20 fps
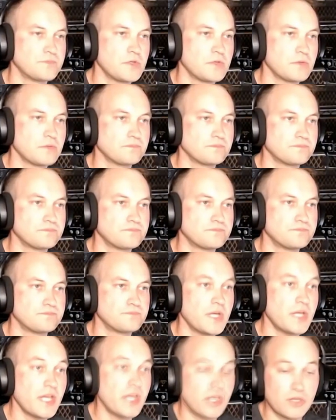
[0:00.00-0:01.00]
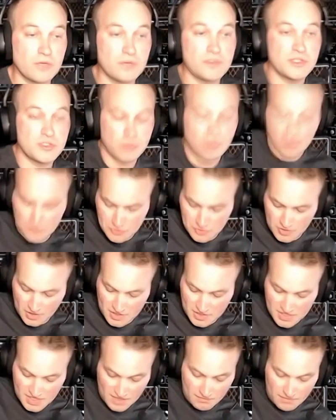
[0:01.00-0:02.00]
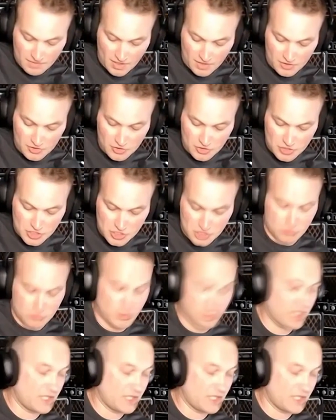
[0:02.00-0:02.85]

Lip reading: Hey, it could have been the 12 string, because think about it, you're striking